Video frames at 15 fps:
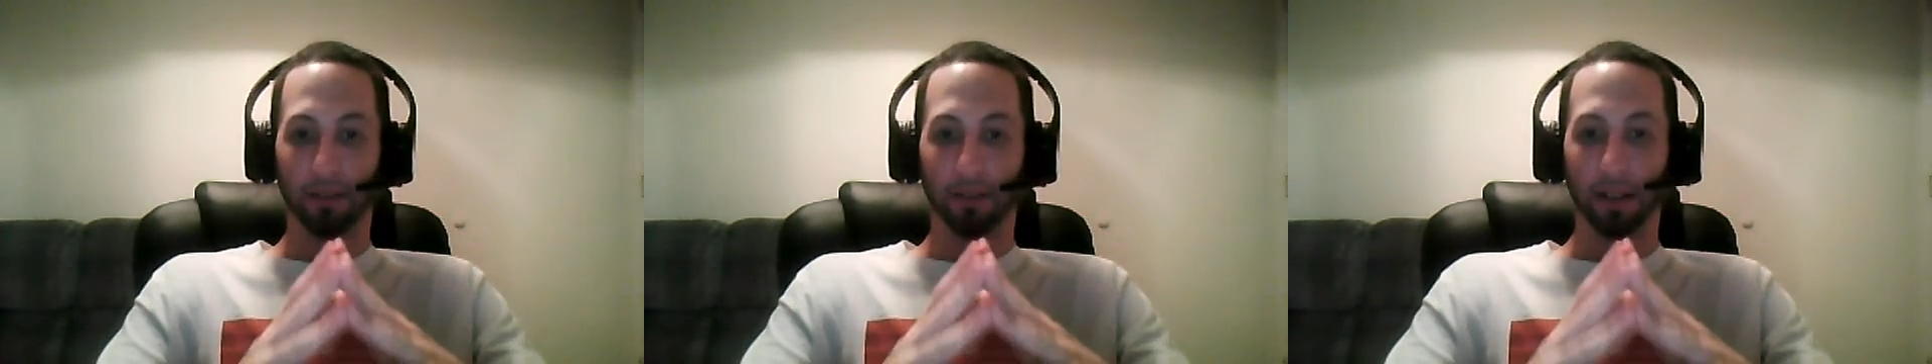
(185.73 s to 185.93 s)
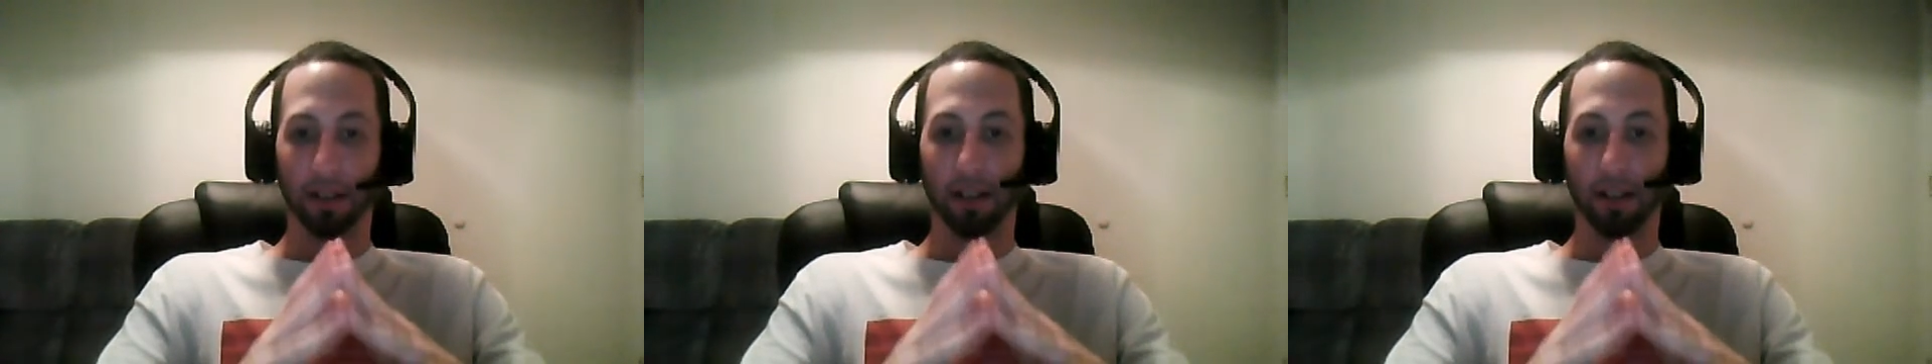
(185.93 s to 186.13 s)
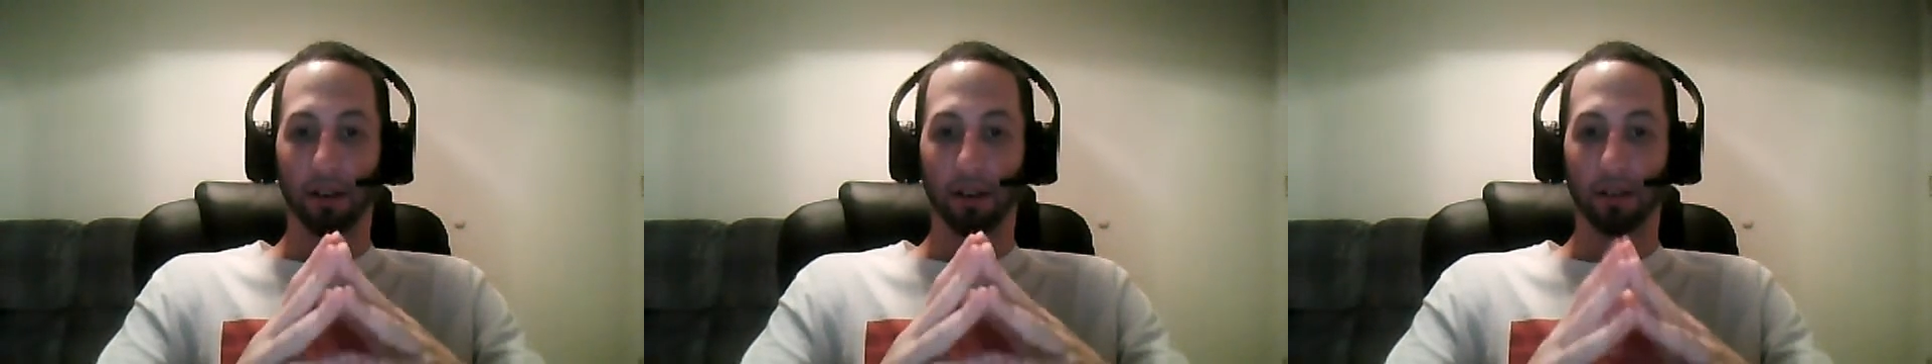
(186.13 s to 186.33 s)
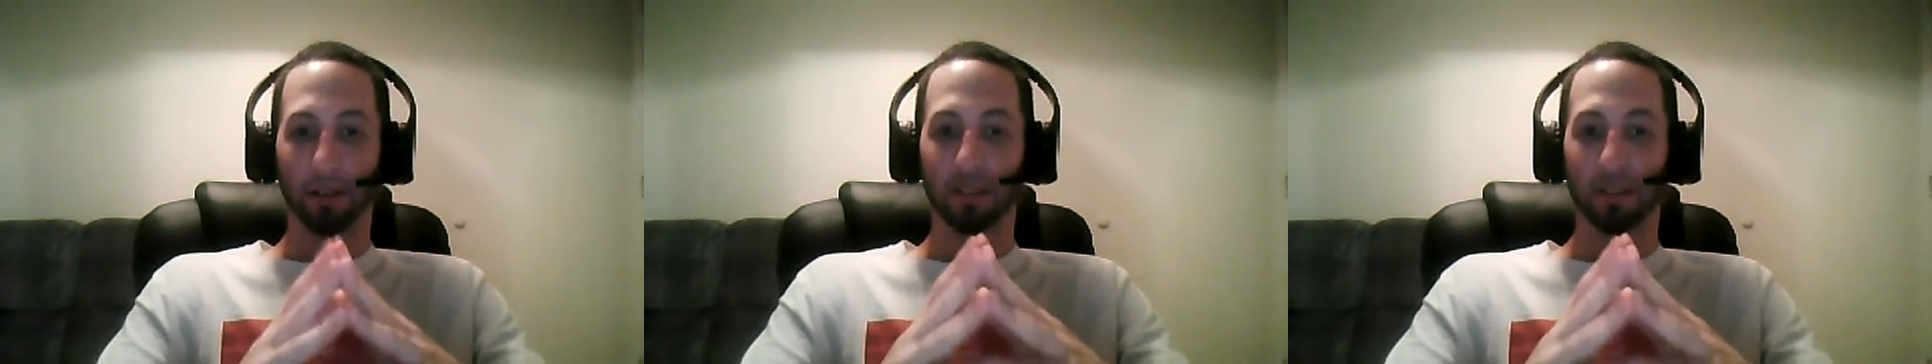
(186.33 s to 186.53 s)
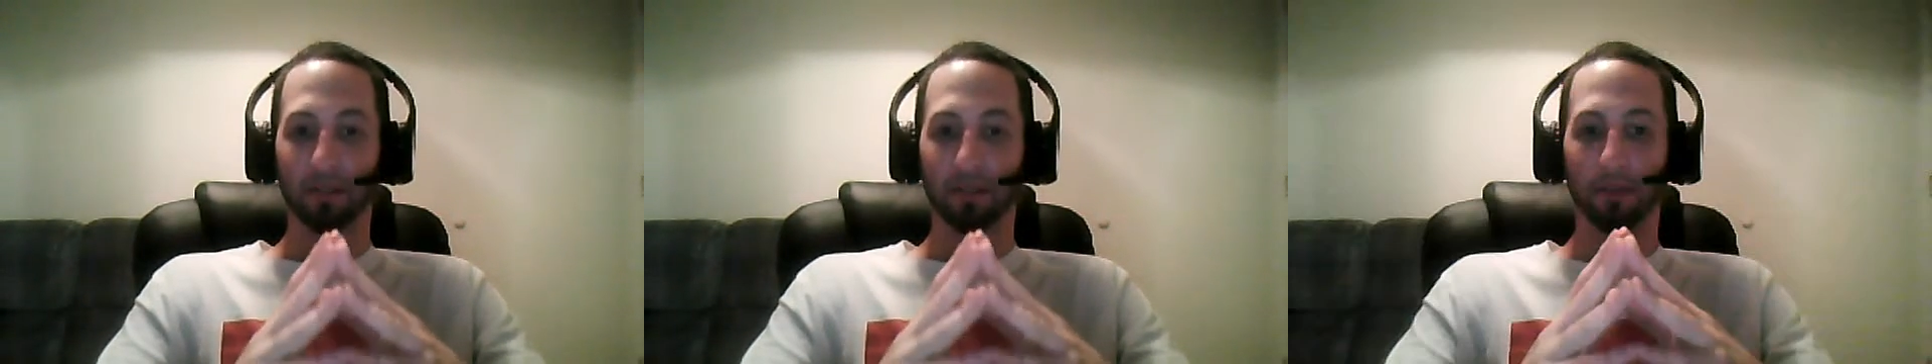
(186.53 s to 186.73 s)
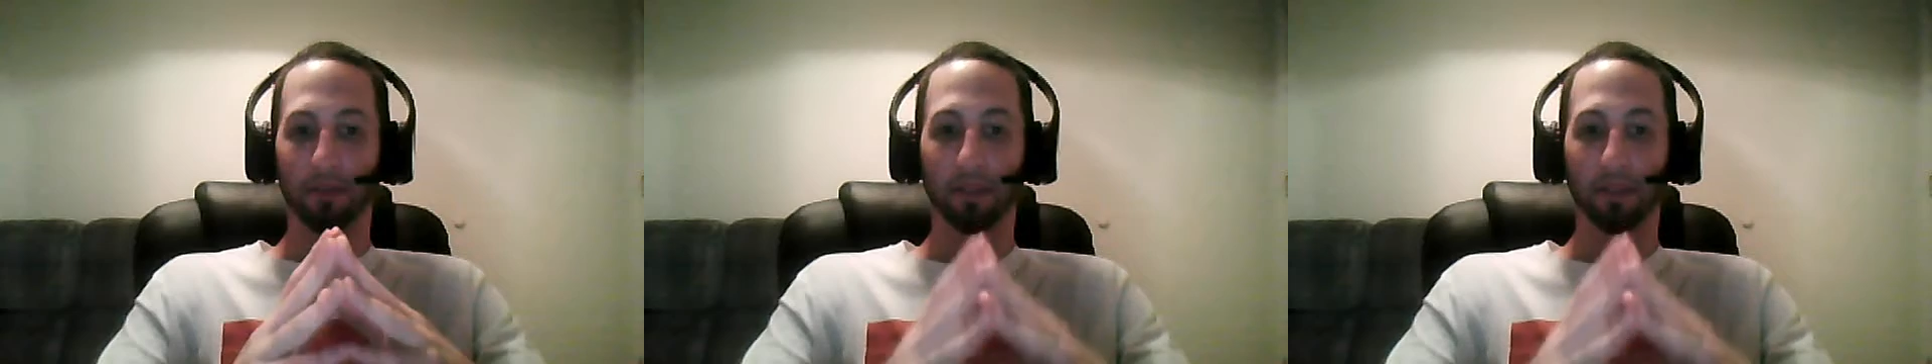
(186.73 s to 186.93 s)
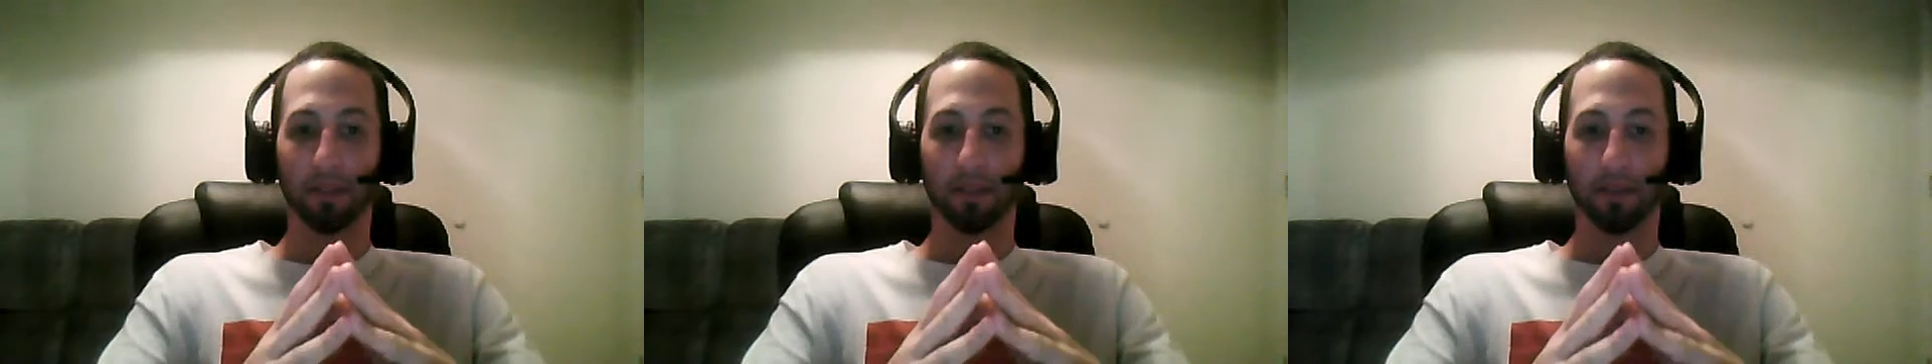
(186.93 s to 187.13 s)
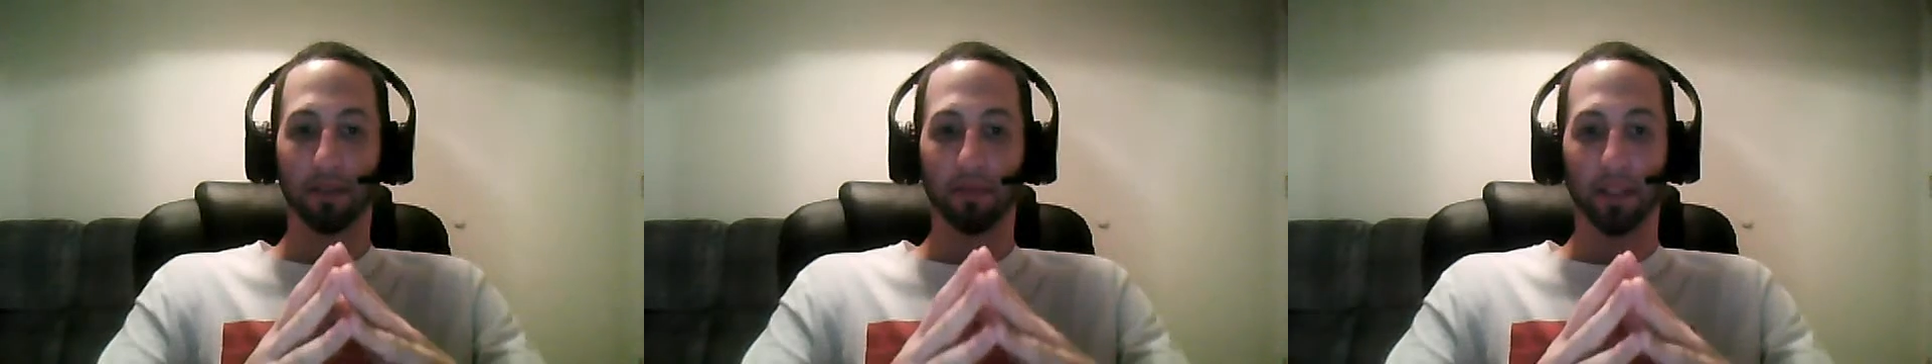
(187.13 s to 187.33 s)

radio host Neil Bortz,